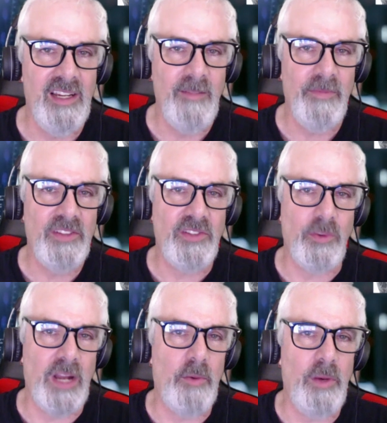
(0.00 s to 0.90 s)
So
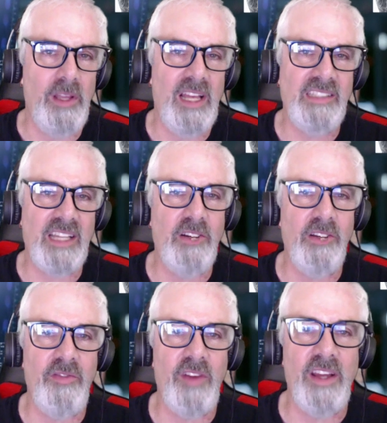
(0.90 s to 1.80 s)
when I realized I
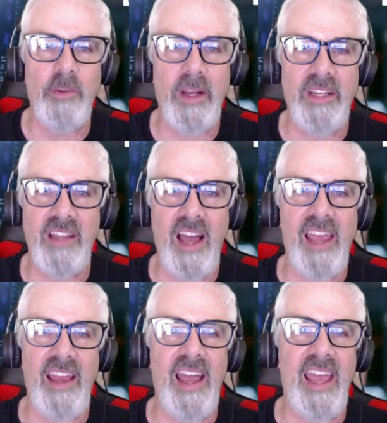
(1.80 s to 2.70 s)
couldn't find a way to
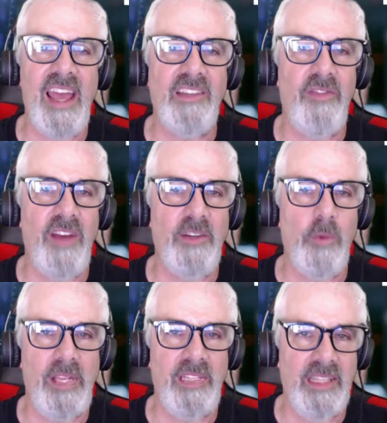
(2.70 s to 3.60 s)
die, I had to find a
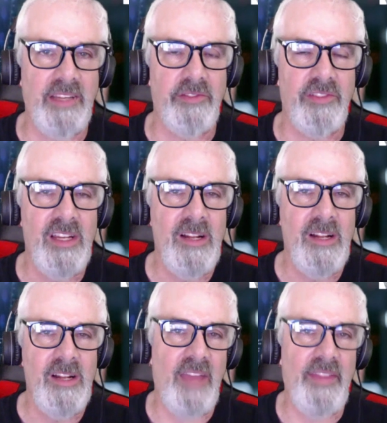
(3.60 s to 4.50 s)
way to live.
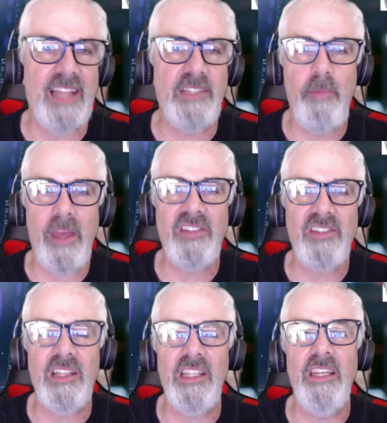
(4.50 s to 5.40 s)
And that's
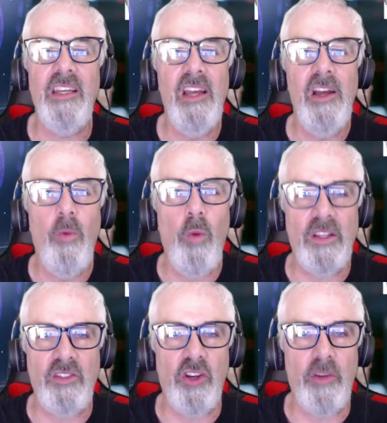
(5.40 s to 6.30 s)
basically
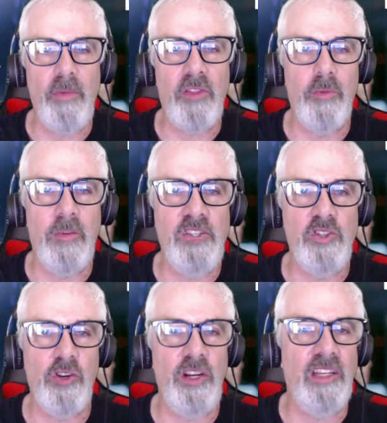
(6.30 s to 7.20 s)
what took me through my
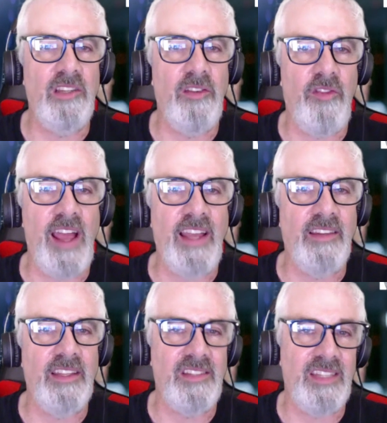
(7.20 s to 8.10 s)
journey to find
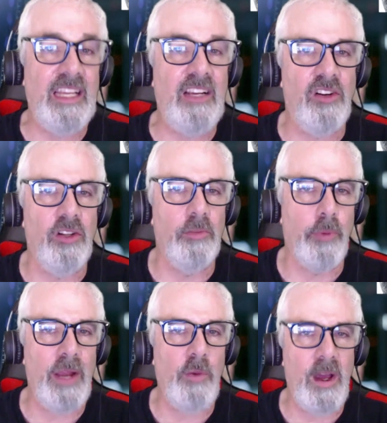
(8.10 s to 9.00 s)
this thing called
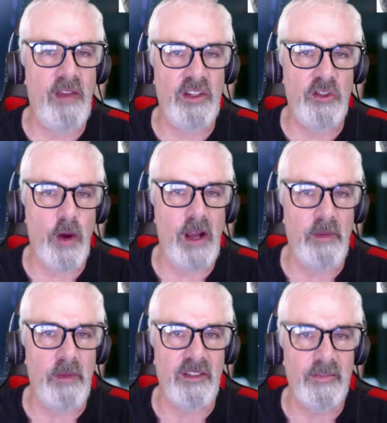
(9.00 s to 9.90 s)
brainwave
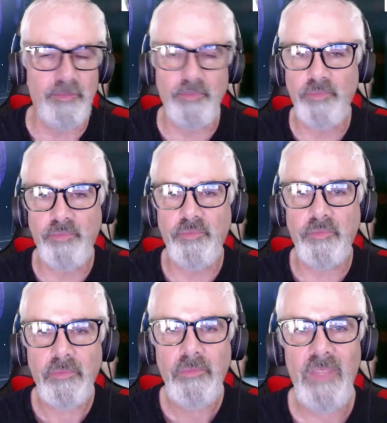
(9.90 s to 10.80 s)
entrainment.
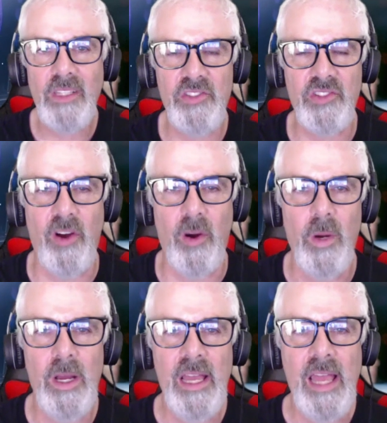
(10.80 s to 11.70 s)

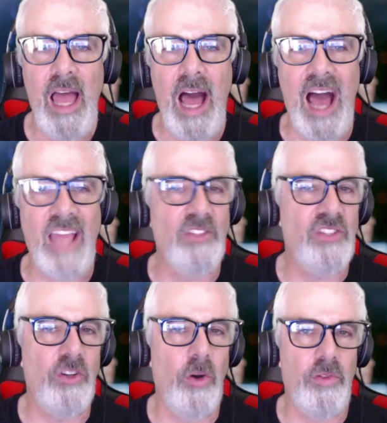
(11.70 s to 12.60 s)
So I used
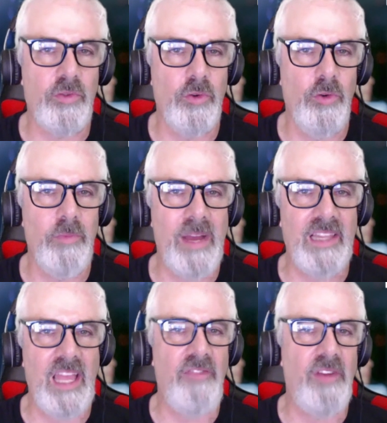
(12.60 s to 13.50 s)
to go through my
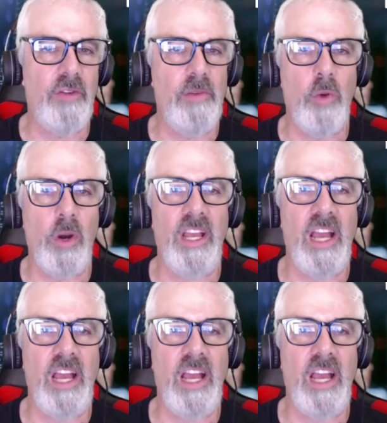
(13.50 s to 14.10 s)
life every morning.